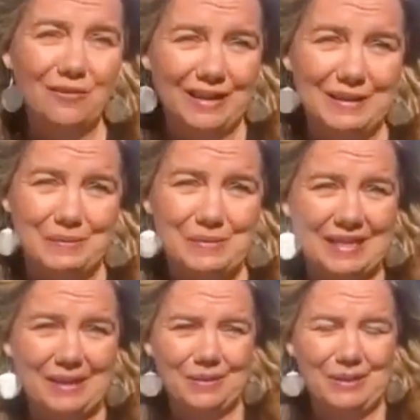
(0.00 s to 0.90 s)
items that
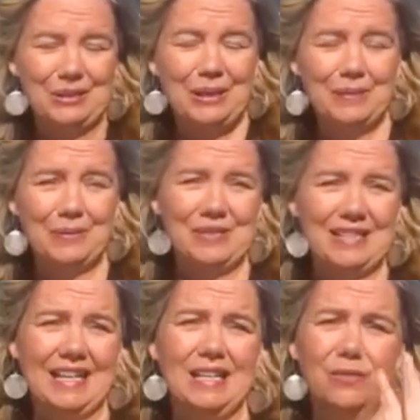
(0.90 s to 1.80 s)
I want to talk about
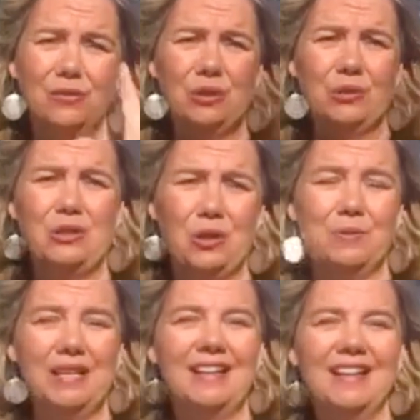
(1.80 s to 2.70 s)
today. And if you don't know
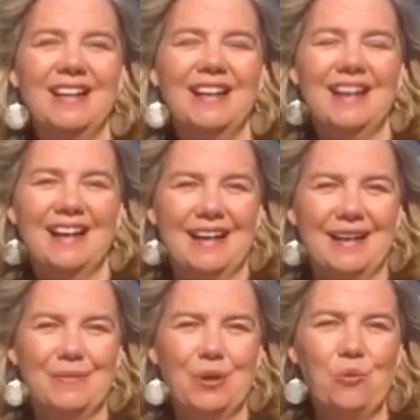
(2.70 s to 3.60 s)
me,
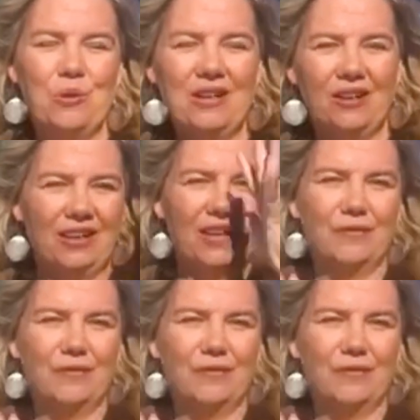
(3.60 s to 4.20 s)
we are a